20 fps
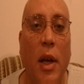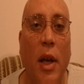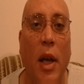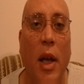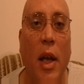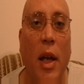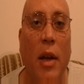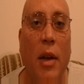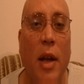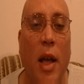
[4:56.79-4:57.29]

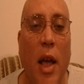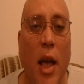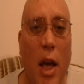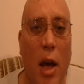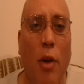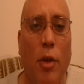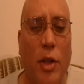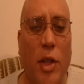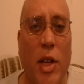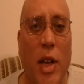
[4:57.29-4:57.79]
And
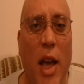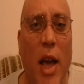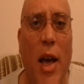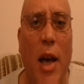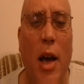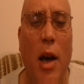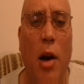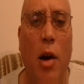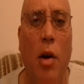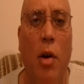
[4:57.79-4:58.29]

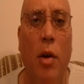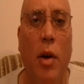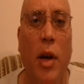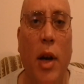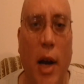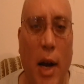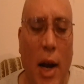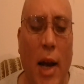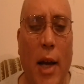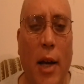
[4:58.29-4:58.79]
LTL
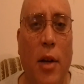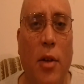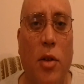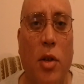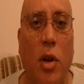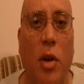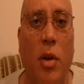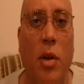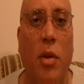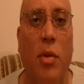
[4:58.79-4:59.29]

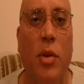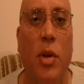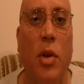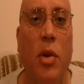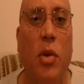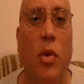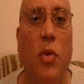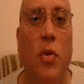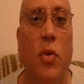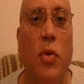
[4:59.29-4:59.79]
editorial
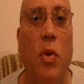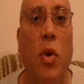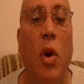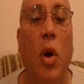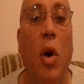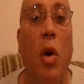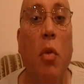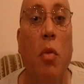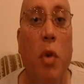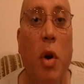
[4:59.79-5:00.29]
news
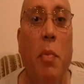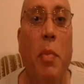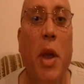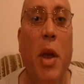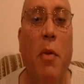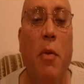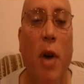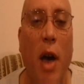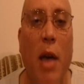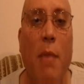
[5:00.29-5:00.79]
We'll
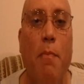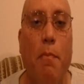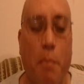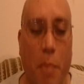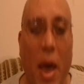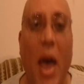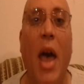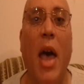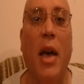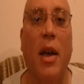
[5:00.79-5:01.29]
be right
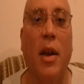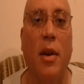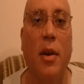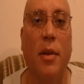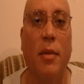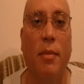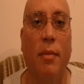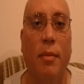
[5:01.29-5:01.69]
back.